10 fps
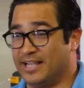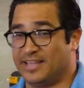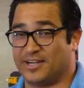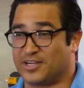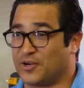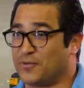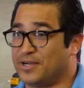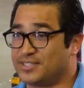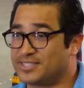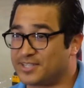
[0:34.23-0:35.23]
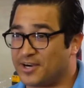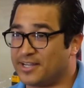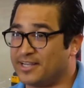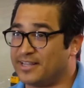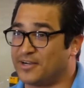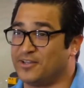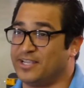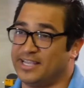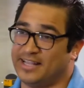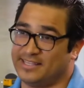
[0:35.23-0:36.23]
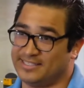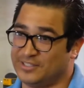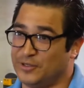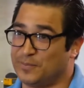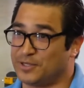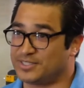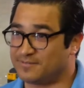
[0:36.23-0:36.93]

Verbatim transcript: their career started and they're looking at these new immersive